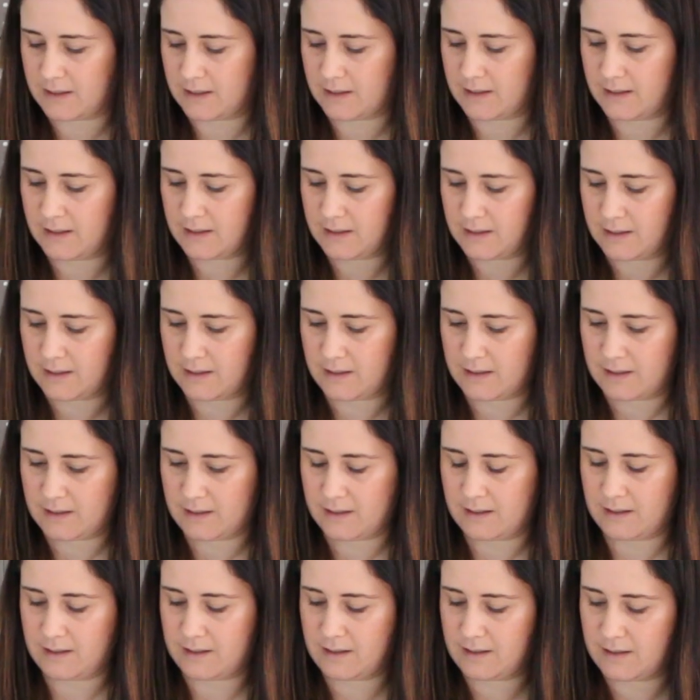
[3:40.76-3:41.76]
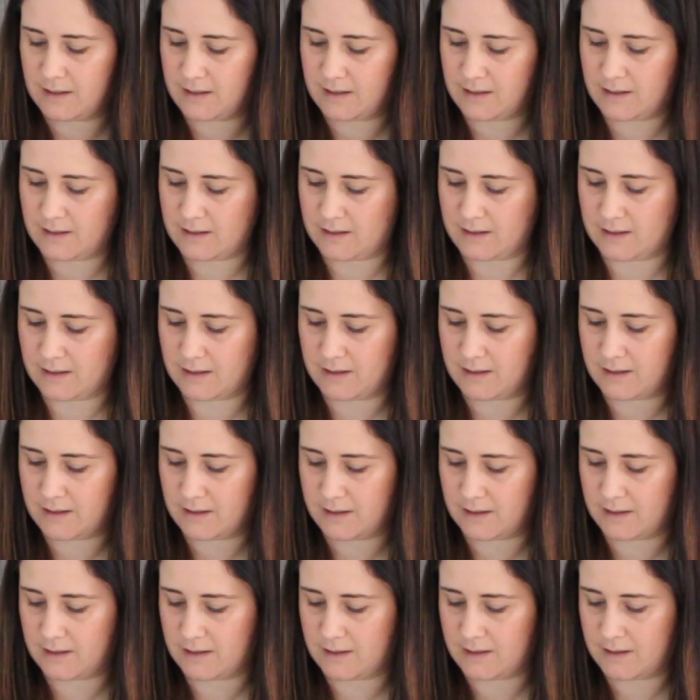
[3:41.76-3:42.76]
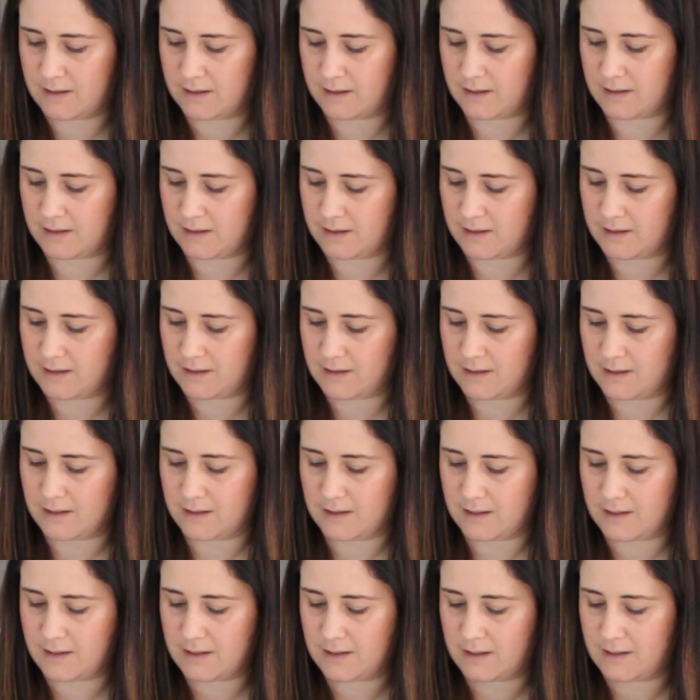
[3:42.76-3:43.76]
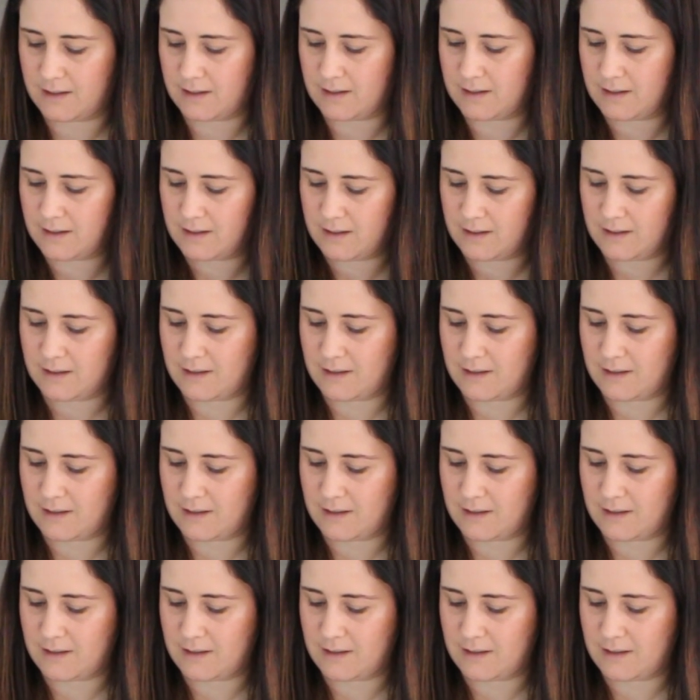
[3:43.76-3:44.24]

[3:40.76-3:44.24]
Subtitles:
No one is speaking in this clip.